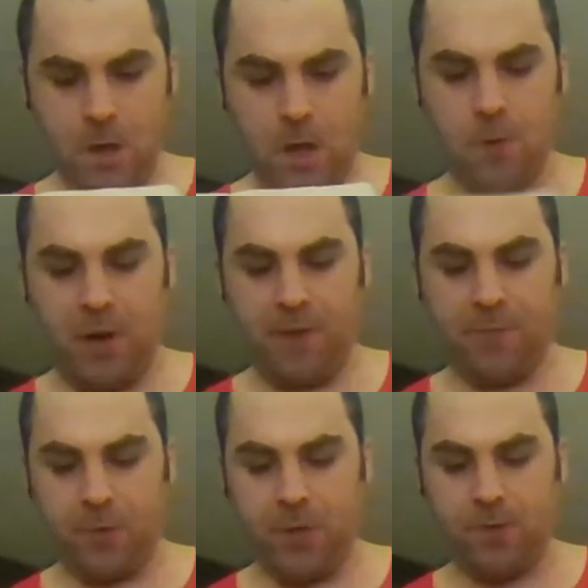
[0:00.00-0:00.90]
I would have
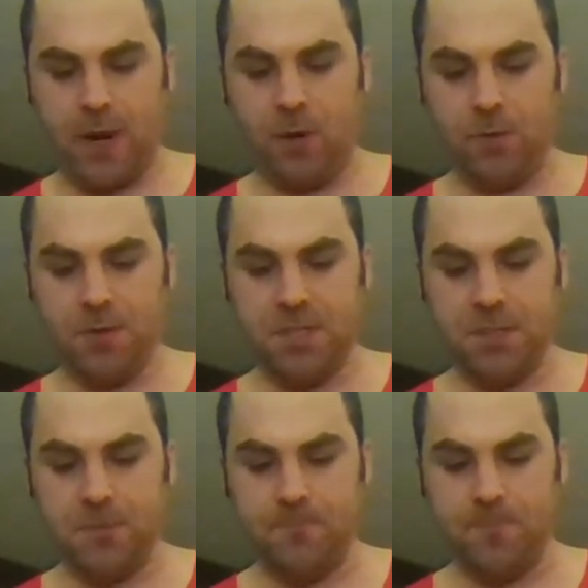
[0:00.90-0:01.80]
three
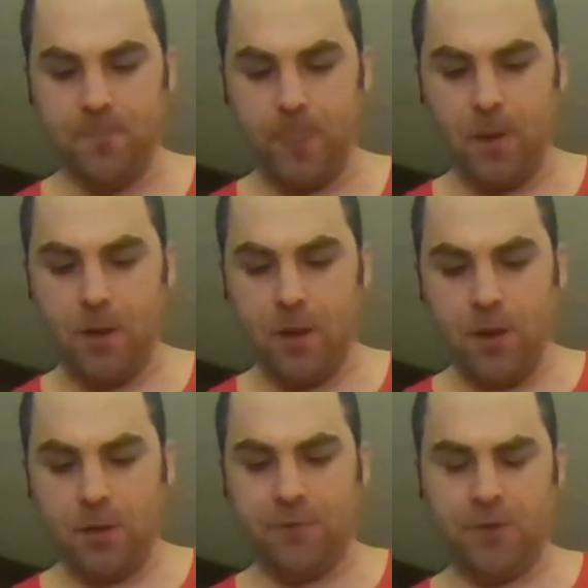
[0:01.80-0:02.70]
rounds.
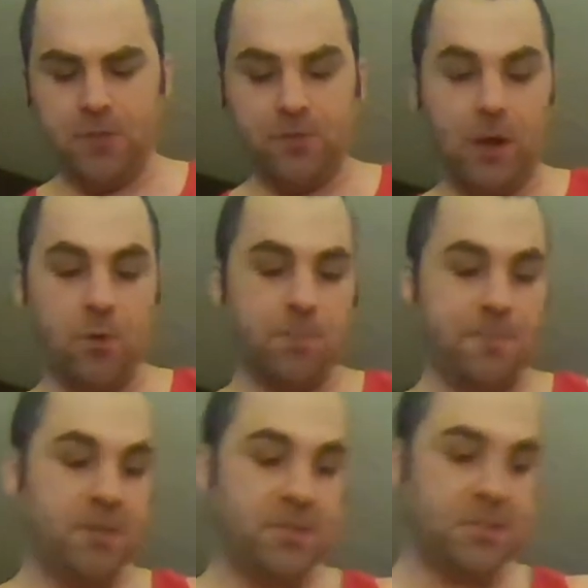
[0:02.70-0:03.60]
The first round would
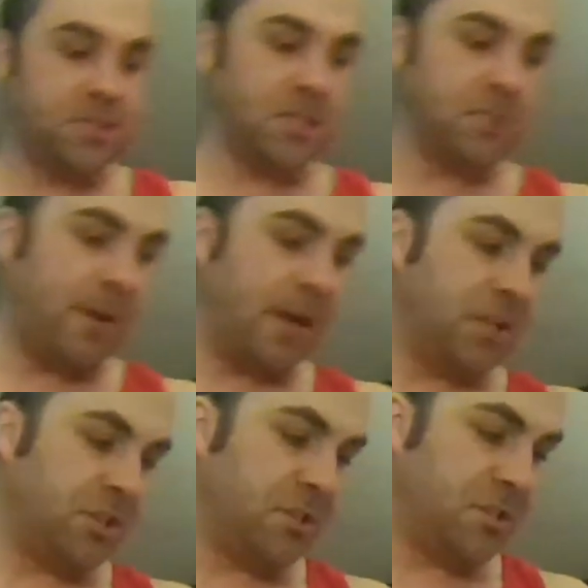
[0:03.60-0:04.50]
be six
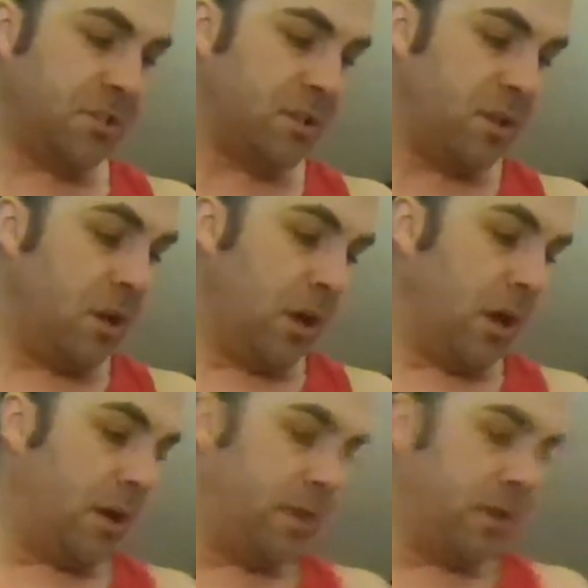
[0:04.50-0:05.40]
matches,
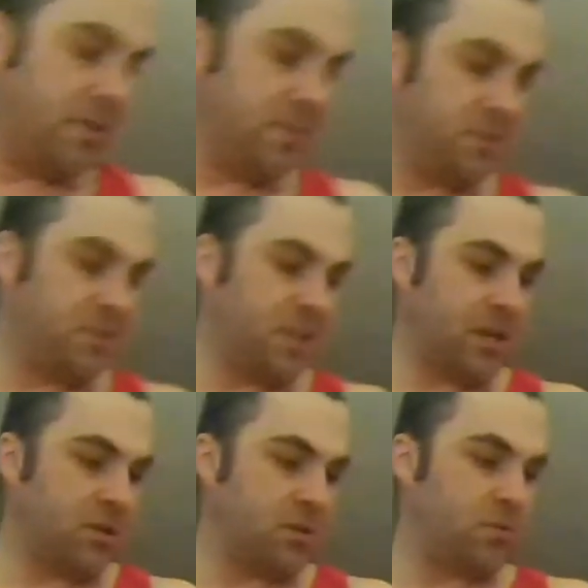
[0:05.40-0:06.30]
and then the
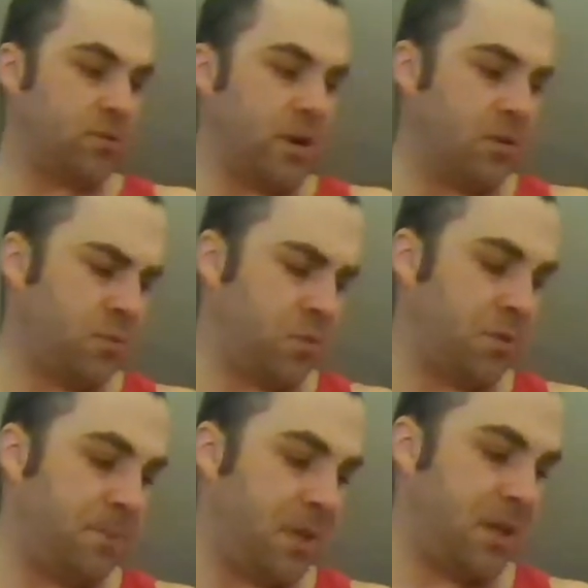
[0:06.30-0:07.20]
second round
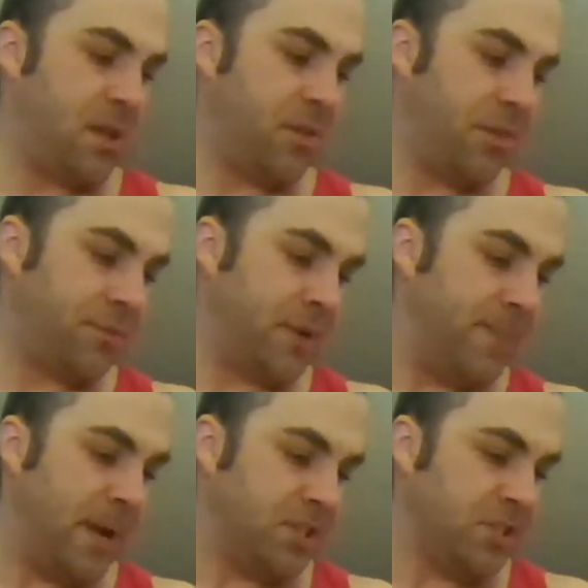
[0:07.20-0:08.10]
would be three
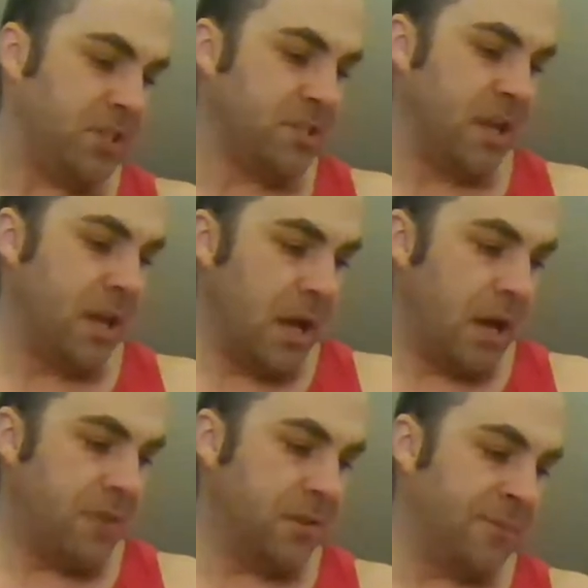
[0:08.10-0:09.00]
matches,
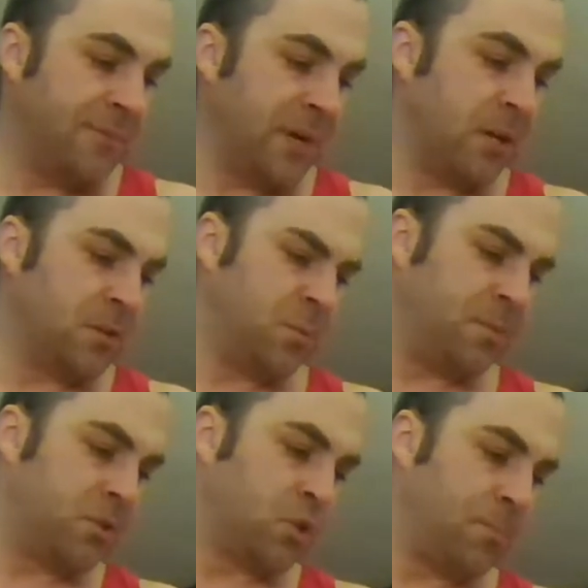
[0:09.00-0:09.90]
and then the finals would
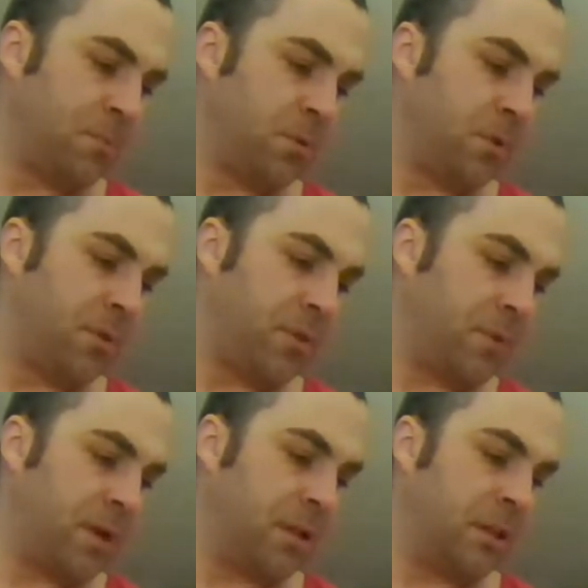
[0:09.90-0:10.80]
be a triple
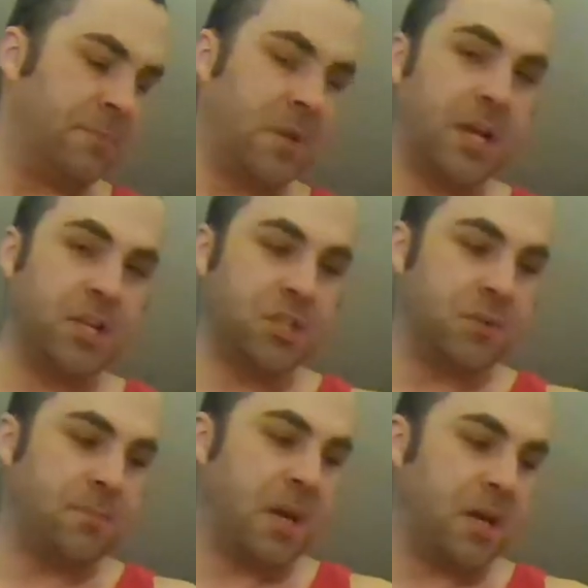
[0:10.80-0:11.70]
threat
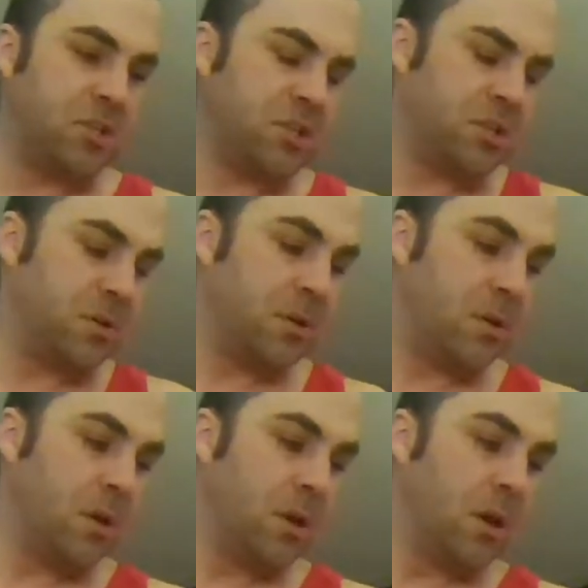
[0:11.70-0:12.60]
elimination match,
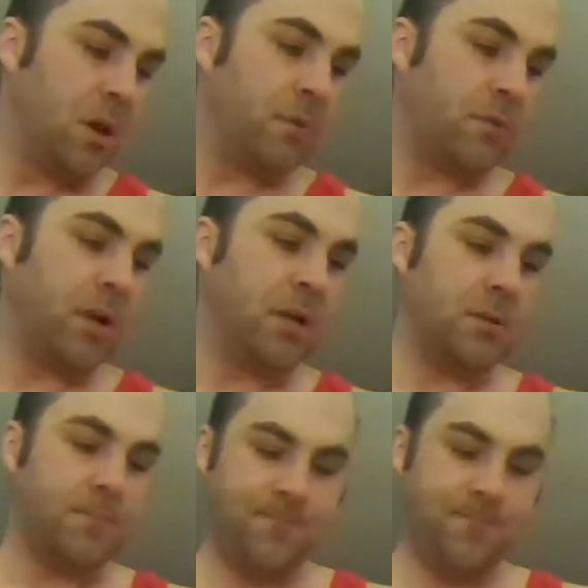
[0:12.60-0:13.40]
right?